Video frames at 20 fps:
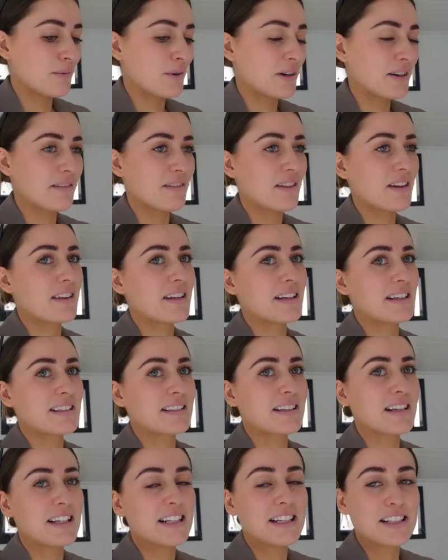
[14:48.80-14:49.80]
One of the things
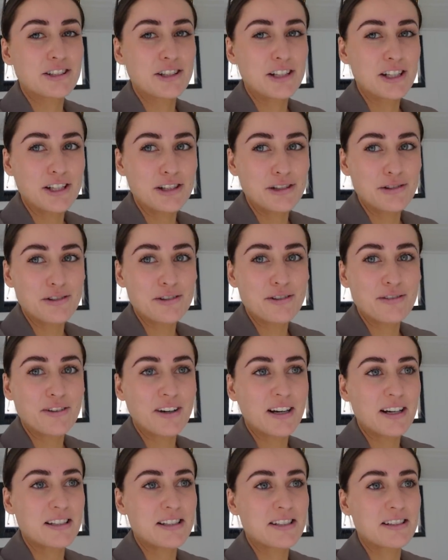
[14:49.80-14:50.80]
I literally used for
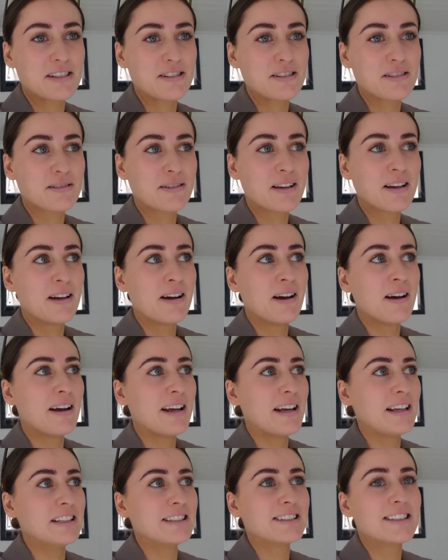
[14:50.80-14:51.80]
Hudson's
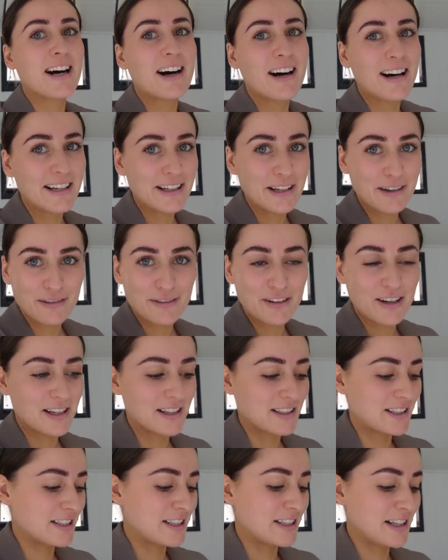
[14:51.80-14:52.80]
entire
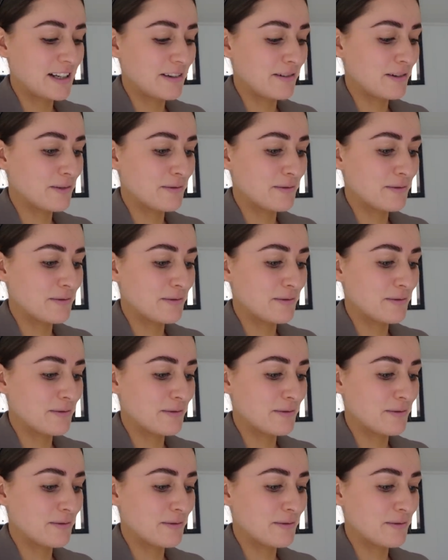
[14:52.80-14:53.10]
first year.